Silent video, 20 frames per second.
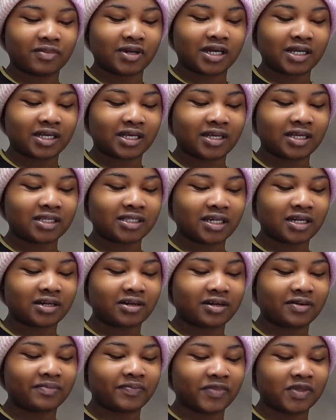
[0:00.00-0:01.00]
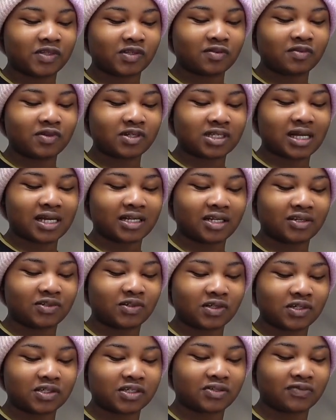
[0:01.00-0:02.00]
Like Instagram, it's almost like they
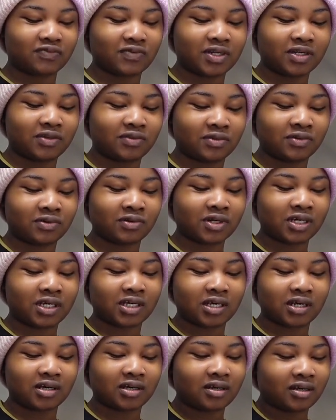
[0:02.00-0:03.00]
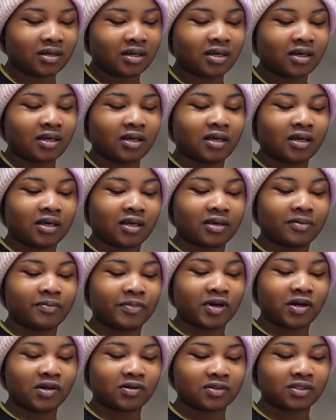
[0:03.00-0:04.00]
just really do not care
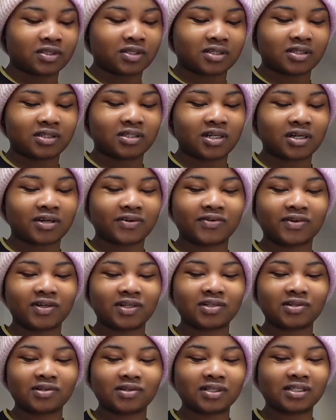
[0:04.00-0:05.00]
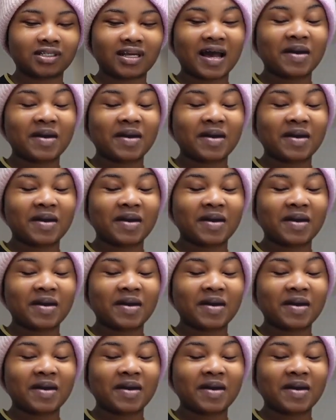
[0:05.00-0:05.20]
about their creators.